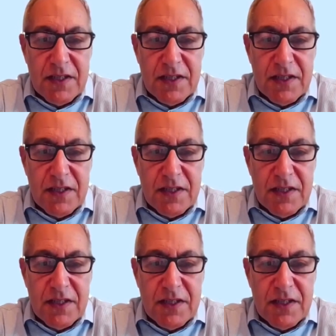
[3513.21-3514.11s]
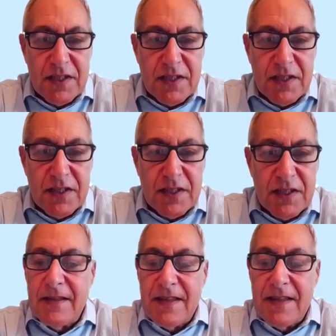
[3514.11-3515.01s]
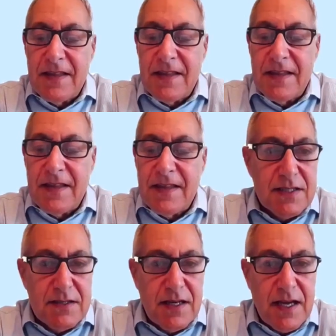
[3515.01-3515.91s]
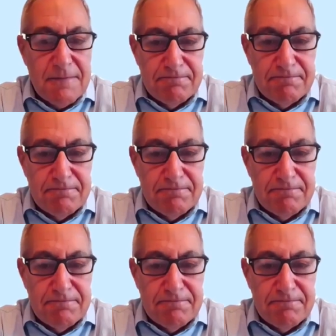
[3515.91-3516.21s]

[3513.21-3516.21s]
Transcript: and thank you for joining us today.